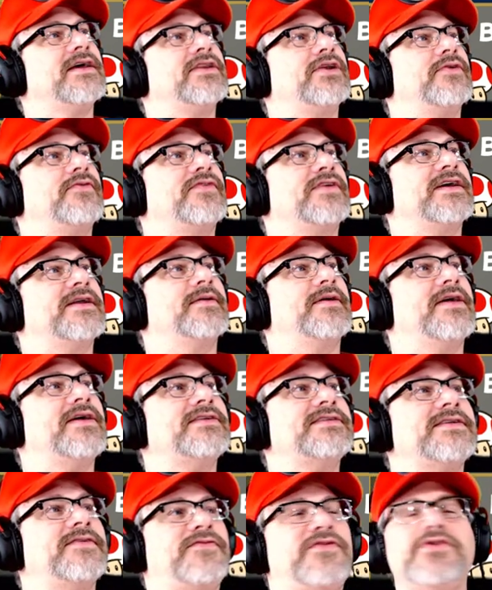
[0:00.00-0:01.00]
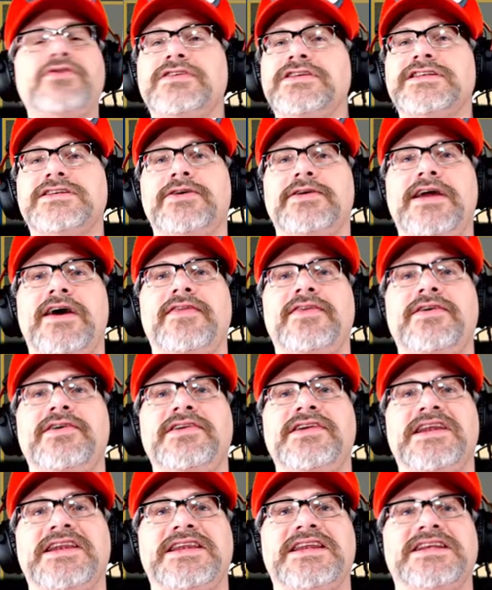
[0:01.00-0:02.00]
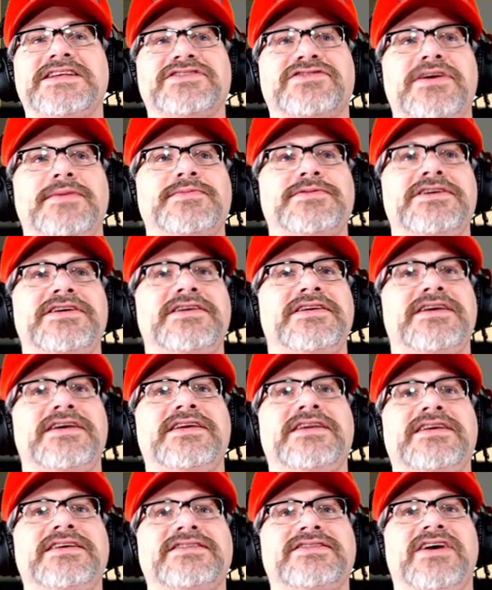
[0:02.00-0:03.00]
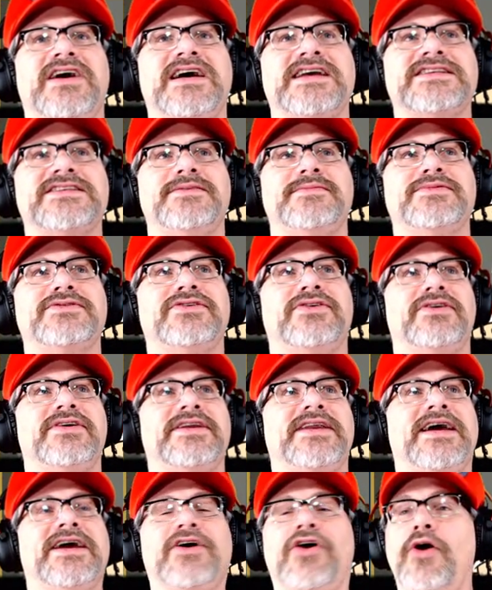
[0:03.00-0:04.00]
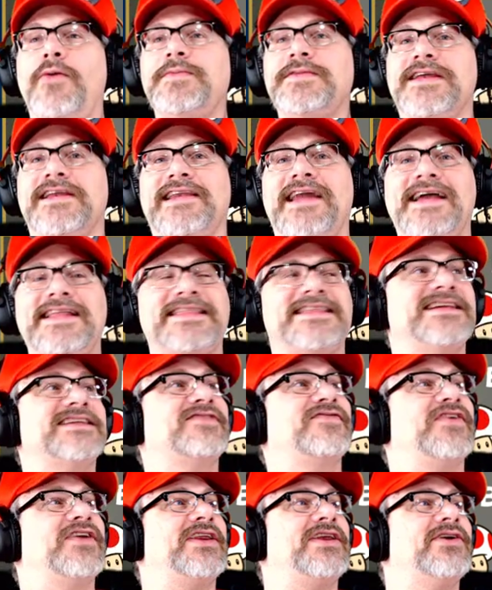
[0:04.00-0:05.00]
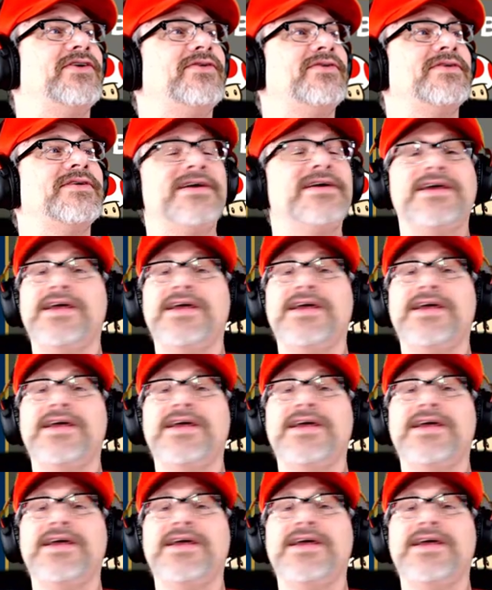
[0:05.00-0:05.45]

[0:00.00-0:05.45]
don't forget... There's a few. Just go down there in the description. It is awesome. So, and I hope you liked this video.